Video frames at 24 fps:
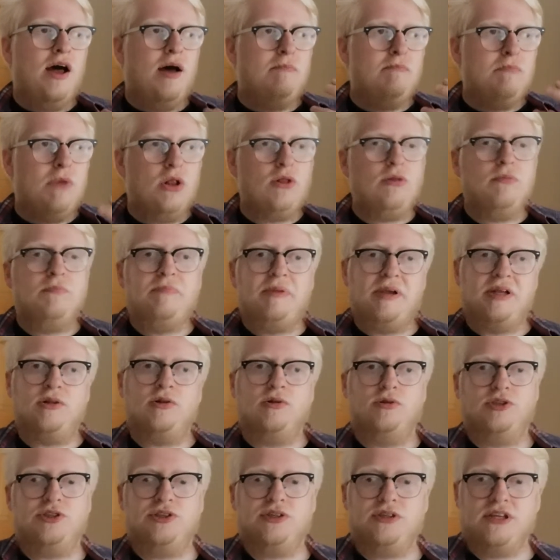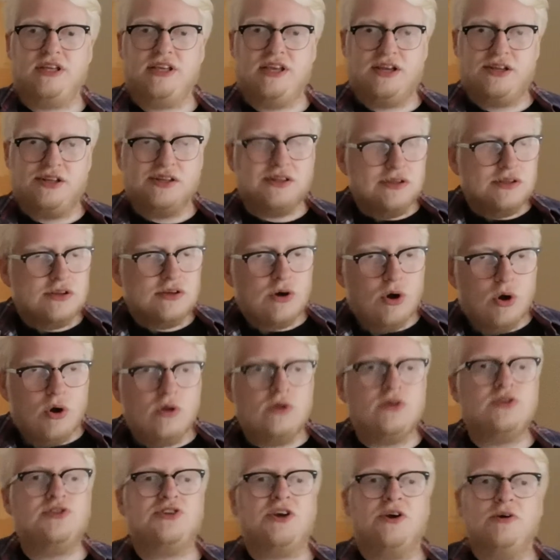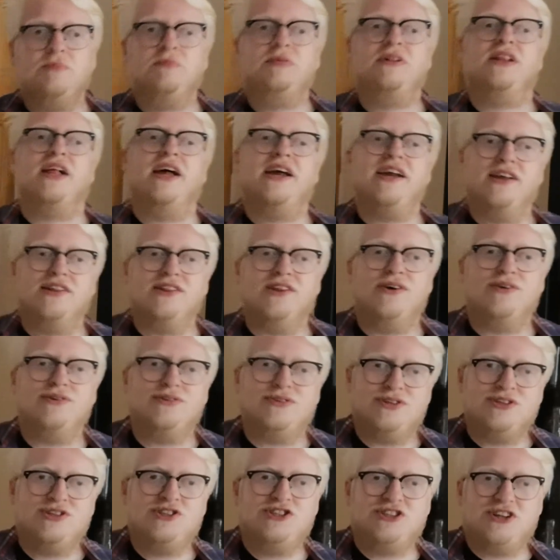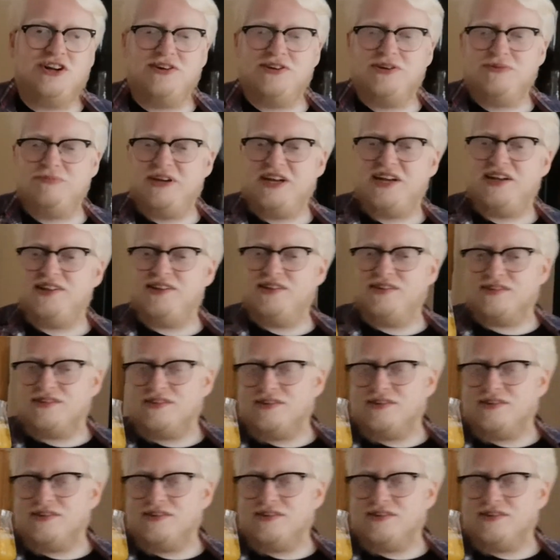malt build can also play along, do you know what I mean?